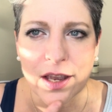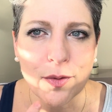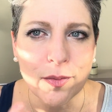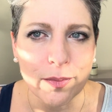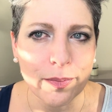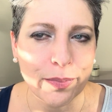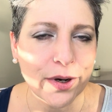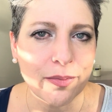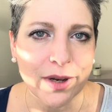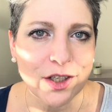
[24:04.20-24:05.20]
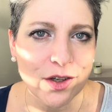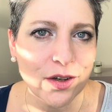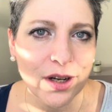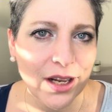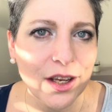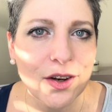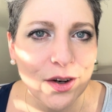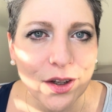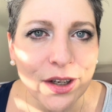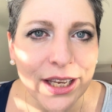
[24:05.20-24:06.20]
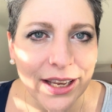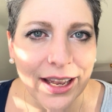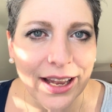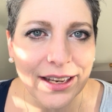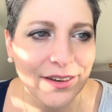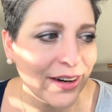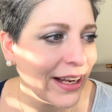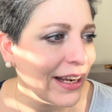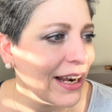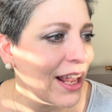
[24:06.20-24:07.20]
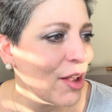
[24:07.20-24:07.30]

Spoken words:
it will pretty much look like you're looking at, right?